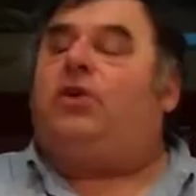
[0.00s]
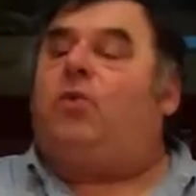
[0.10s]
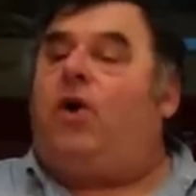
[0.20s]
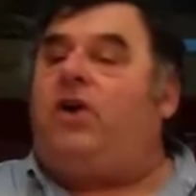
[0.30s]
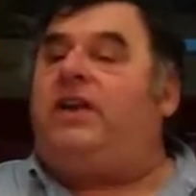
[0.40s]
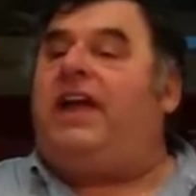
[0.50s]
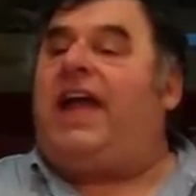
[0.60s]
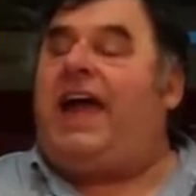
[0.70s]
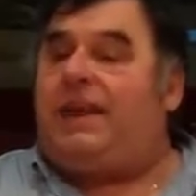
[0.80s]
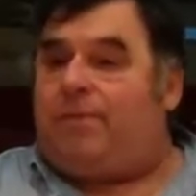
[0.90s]
The word
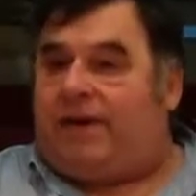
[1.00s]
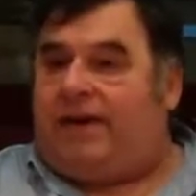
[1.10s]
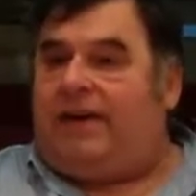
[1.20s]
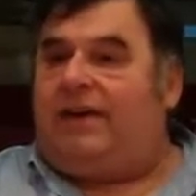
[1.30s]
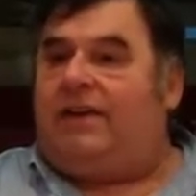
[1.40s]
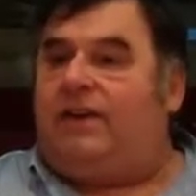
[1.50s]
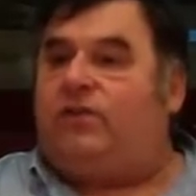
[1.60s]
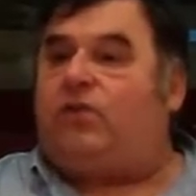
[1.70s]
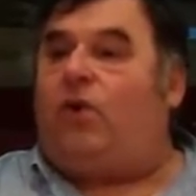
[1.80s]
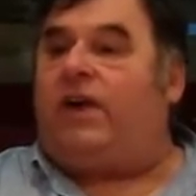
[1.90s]
enemy
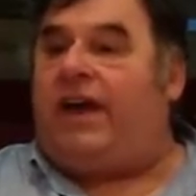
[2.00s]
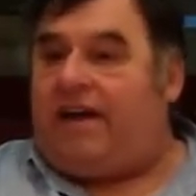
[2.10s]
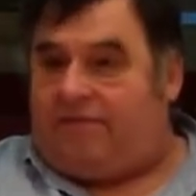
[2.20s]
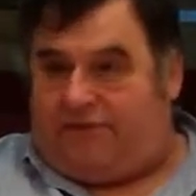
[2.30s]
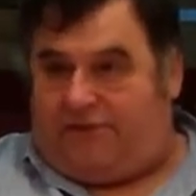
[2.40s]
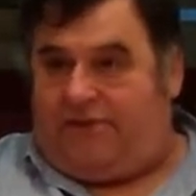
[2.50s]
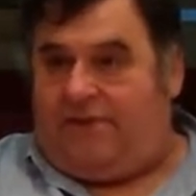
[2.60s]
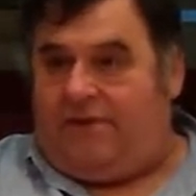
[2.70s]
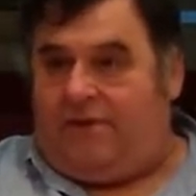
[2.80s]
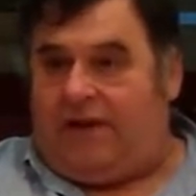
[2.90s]
is oyev,
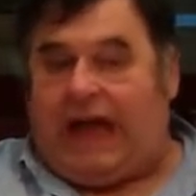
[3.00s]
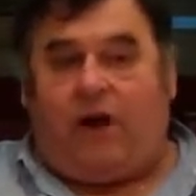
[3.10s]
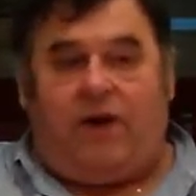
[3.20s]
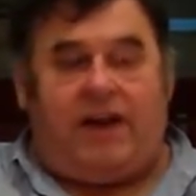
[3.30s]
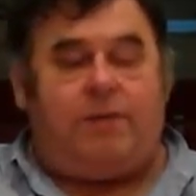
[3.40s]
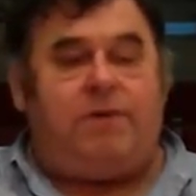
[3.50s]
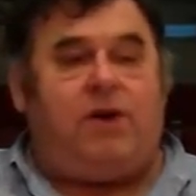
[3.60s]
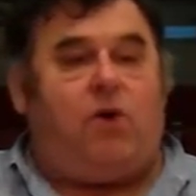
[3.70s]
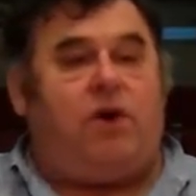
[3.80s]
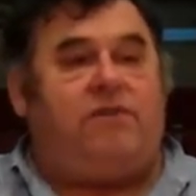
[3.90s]
our
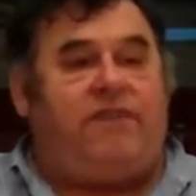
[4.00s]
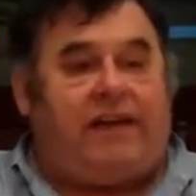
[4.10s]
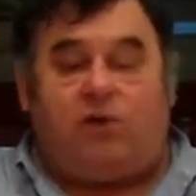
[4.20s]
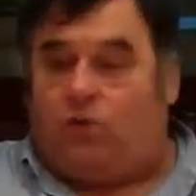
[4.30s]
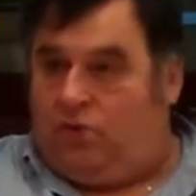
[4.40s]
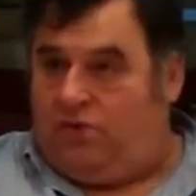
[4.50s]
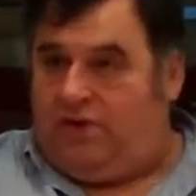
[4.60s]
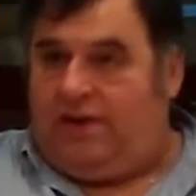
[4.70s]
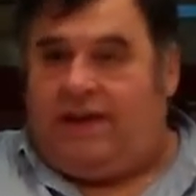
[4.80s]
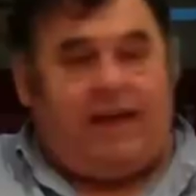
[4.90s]
enemy oyevenu.
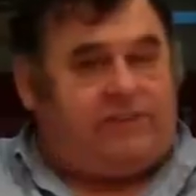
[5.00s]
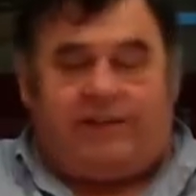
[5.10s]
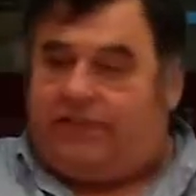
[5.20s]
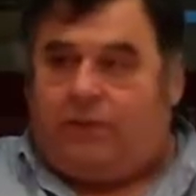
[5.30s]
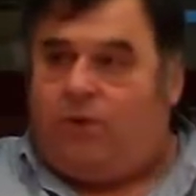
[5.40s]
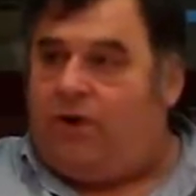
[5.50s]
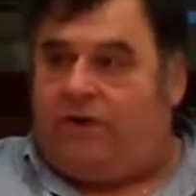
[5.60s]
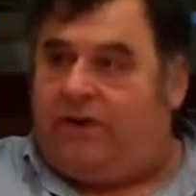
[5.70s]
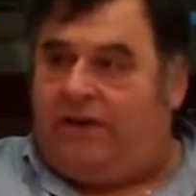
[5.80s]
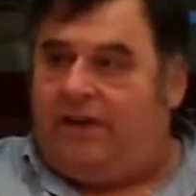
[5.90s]
That's not the
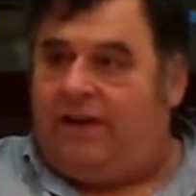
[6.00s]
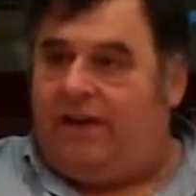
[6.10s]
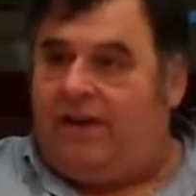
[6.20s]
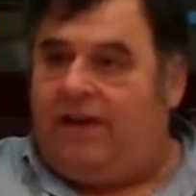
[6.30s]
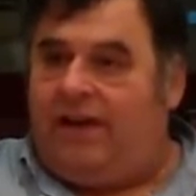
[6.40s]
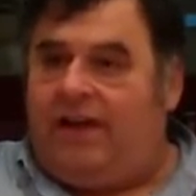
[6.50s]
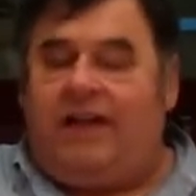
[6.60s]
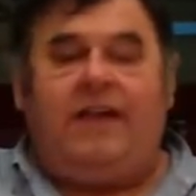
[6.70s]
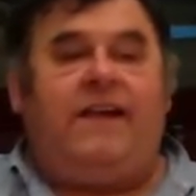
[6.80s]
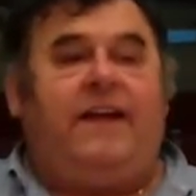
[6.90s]
word.
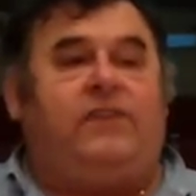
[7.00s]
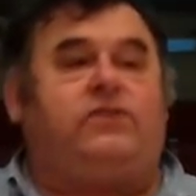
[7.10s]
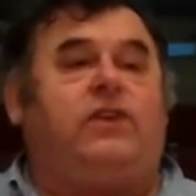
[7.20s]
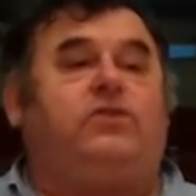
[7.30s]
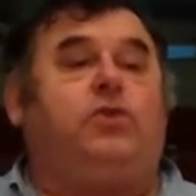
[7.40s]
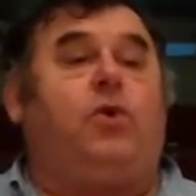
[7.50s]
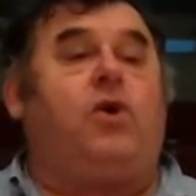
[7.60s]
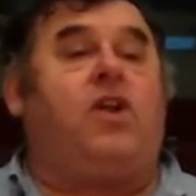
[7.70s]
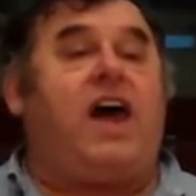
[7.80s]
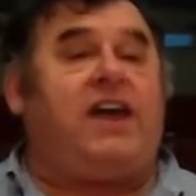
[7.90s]
It's
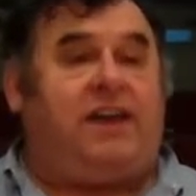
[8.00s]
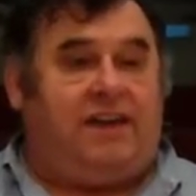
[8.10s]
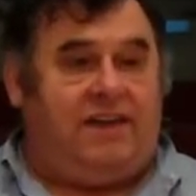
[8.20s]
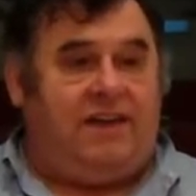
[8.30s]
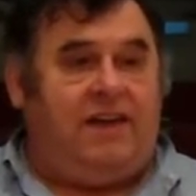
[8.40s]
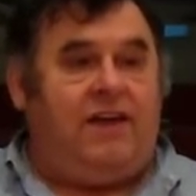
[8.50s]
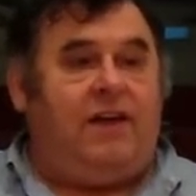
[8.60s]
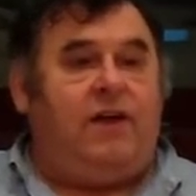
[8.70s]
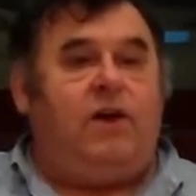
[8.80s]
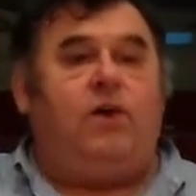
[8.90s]
sororai,
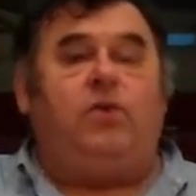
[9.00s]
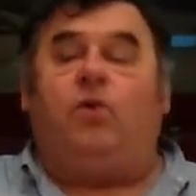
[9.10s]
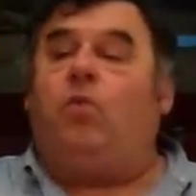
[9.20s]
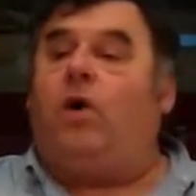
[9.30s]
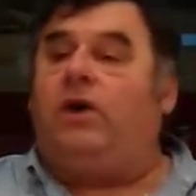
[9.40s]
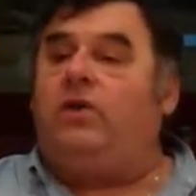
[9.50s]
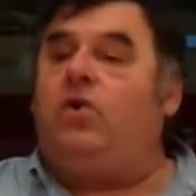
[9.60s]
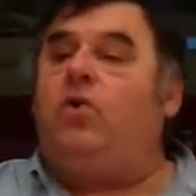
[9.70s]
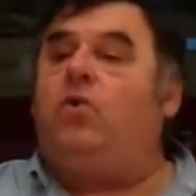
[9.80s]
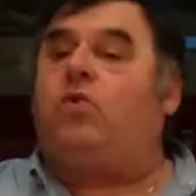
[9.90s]
the
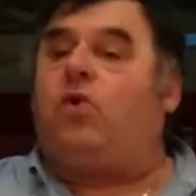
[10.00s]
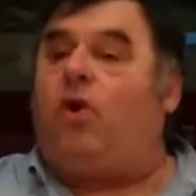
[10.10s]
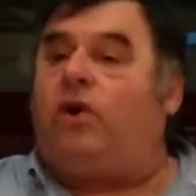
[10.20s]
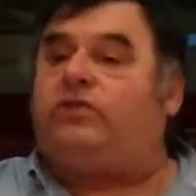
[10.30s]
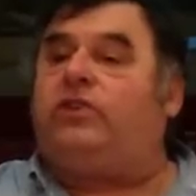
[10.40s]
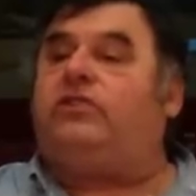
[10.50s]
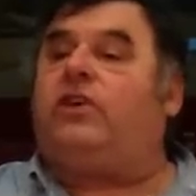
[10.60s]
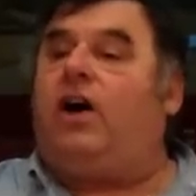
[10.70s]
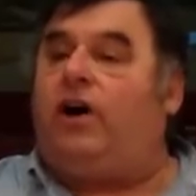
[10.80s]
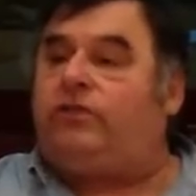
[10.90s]
one who
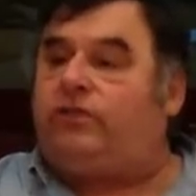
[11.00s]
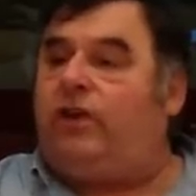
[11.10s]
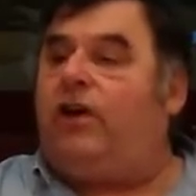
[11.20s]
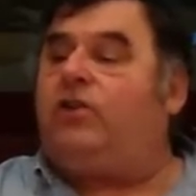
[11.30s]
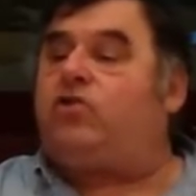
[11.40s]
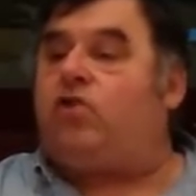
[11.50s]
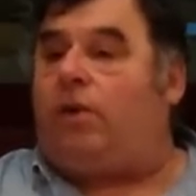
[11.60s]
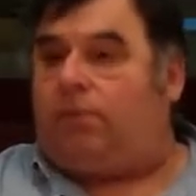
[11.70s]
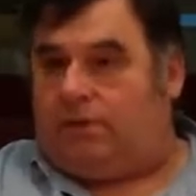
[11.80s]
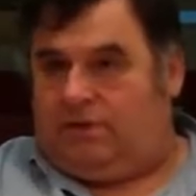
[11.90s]
causes us
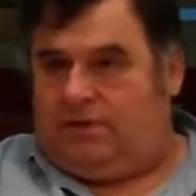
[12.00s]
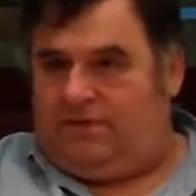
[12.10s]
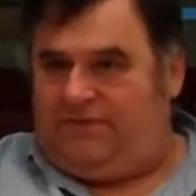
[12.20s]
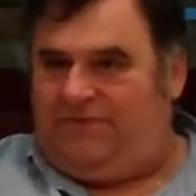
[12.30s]
trouble.